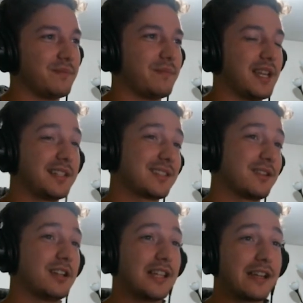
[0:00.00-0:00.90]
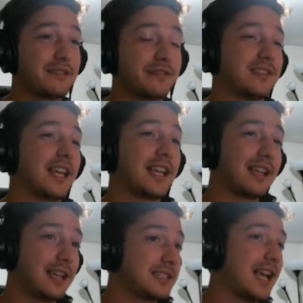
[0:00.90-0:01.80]
And so a lot of like
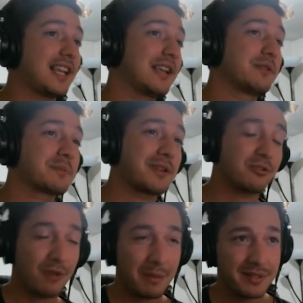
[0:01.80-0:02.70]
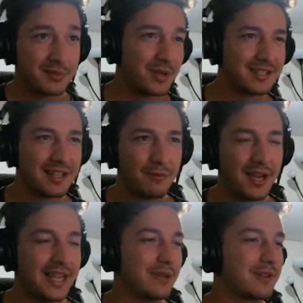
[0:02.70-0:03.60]
attacking with special weapons works that
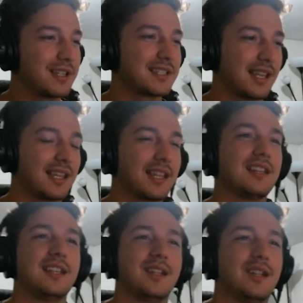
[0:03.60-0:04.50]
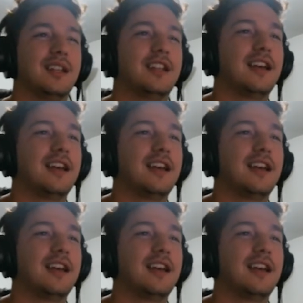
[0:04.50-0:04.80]
way, where it's like, if